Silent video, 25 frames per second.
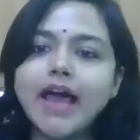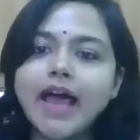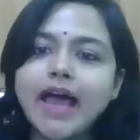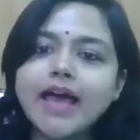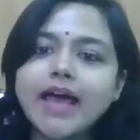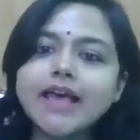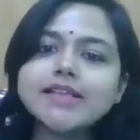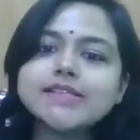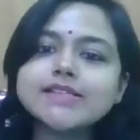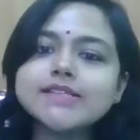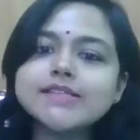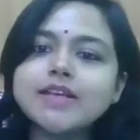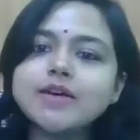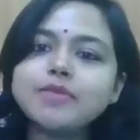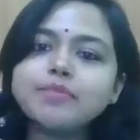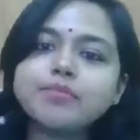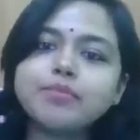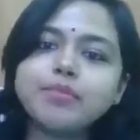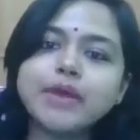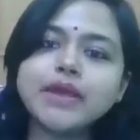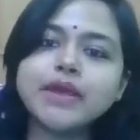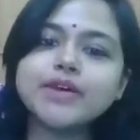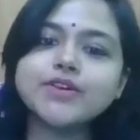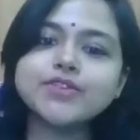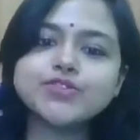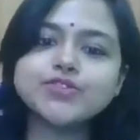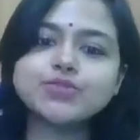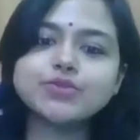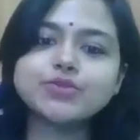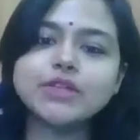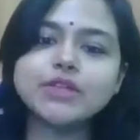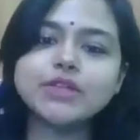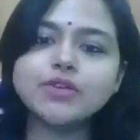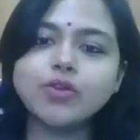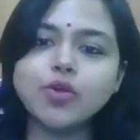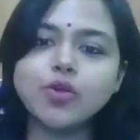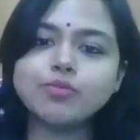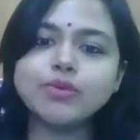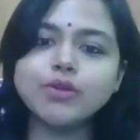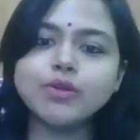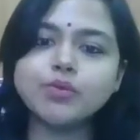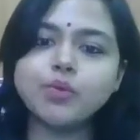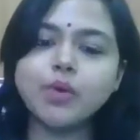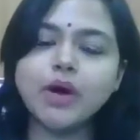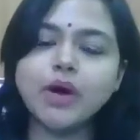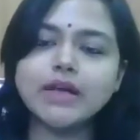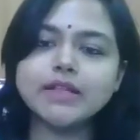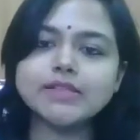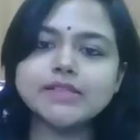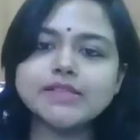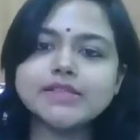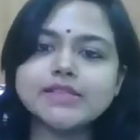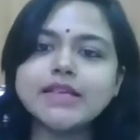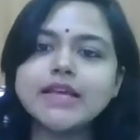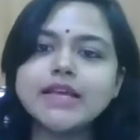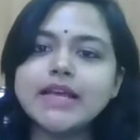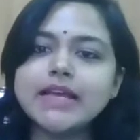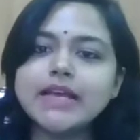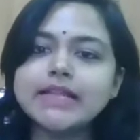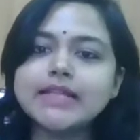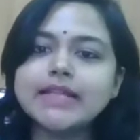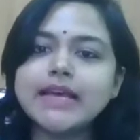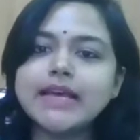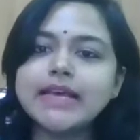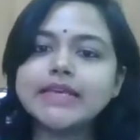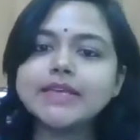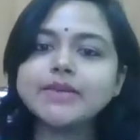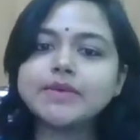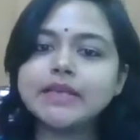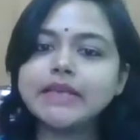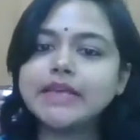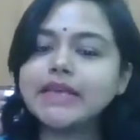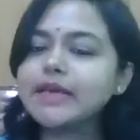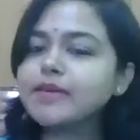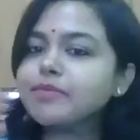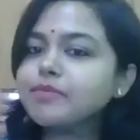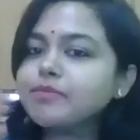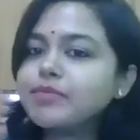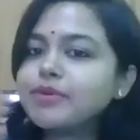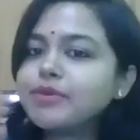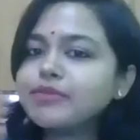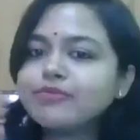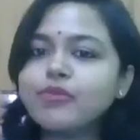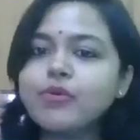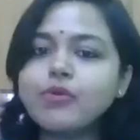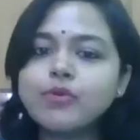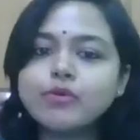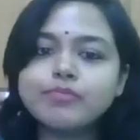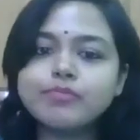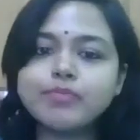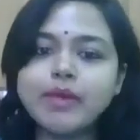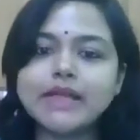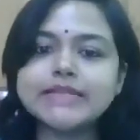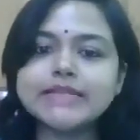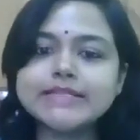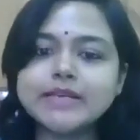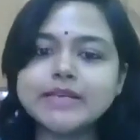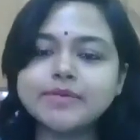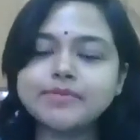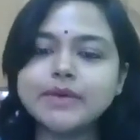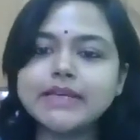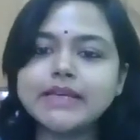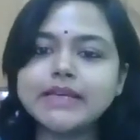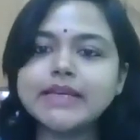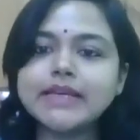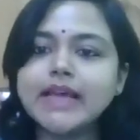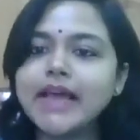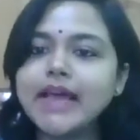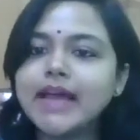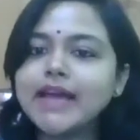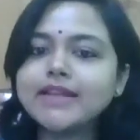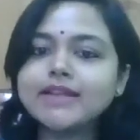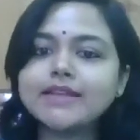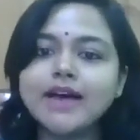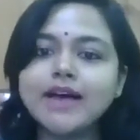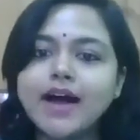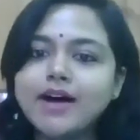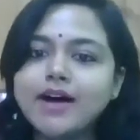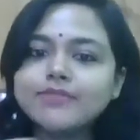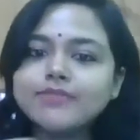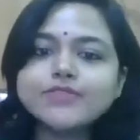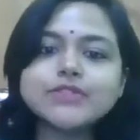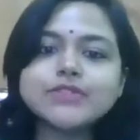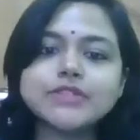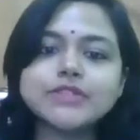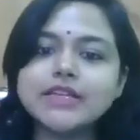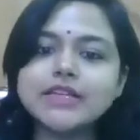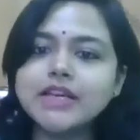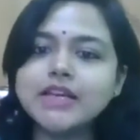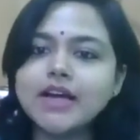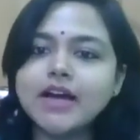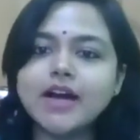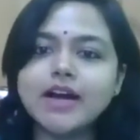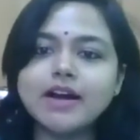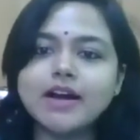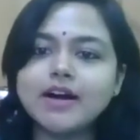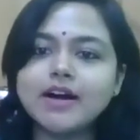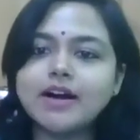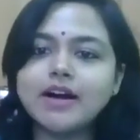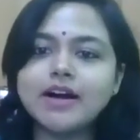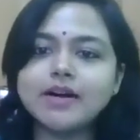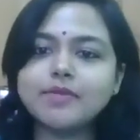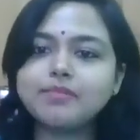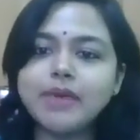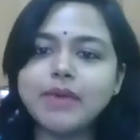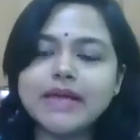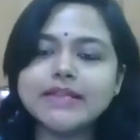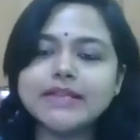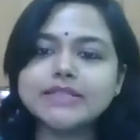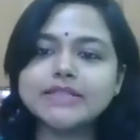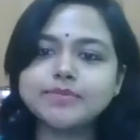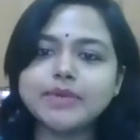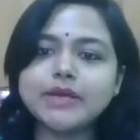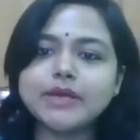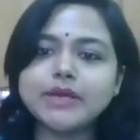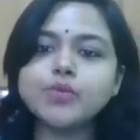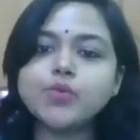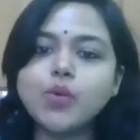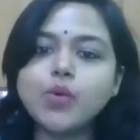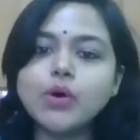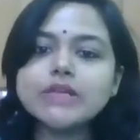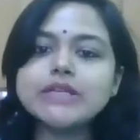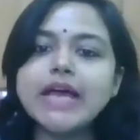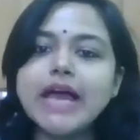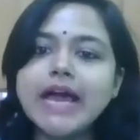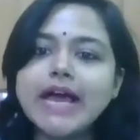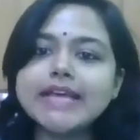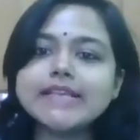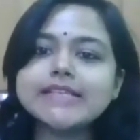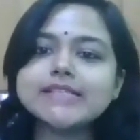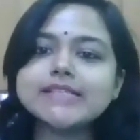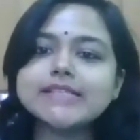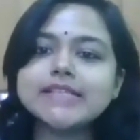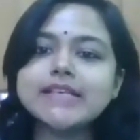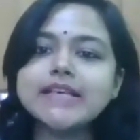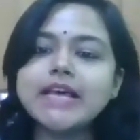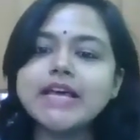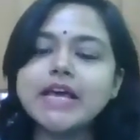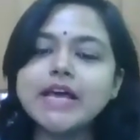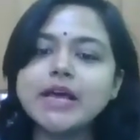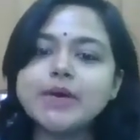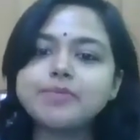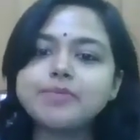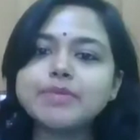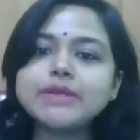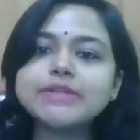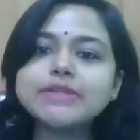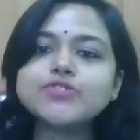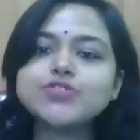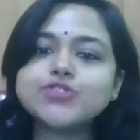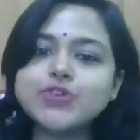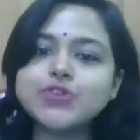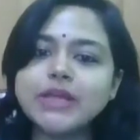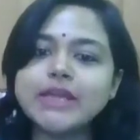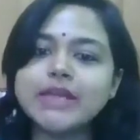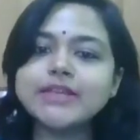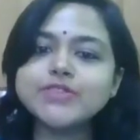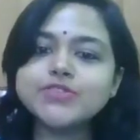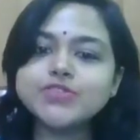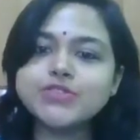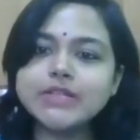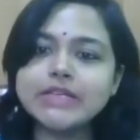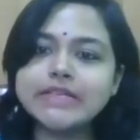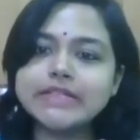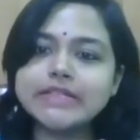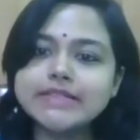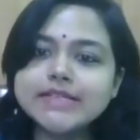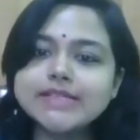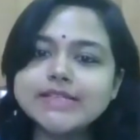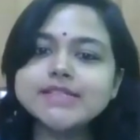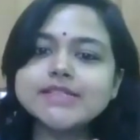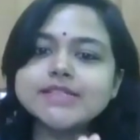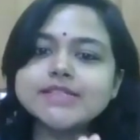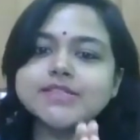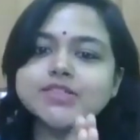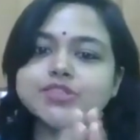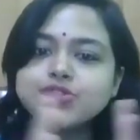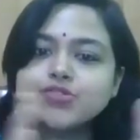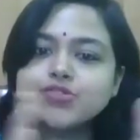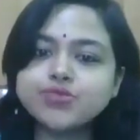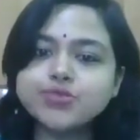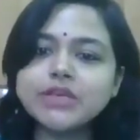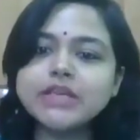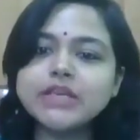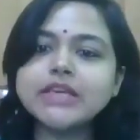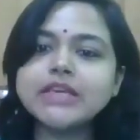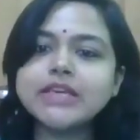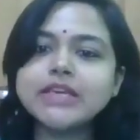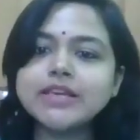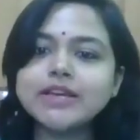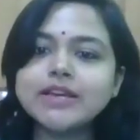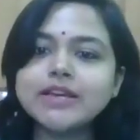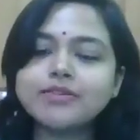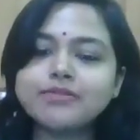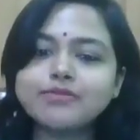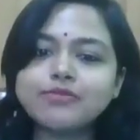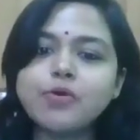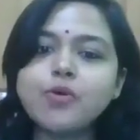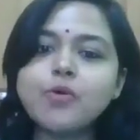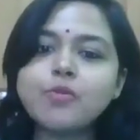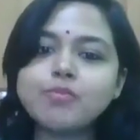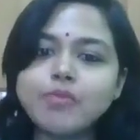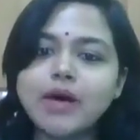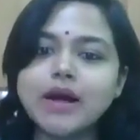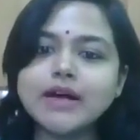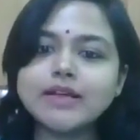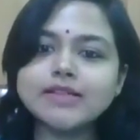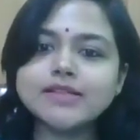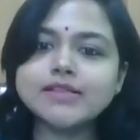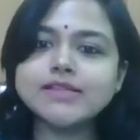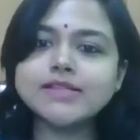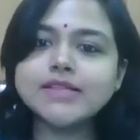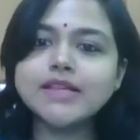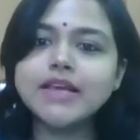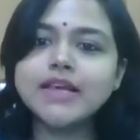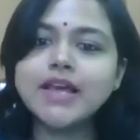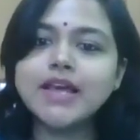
as compared to the global ones? Like before pandemic and after the pandemic, what has been changed in this 3-4 months?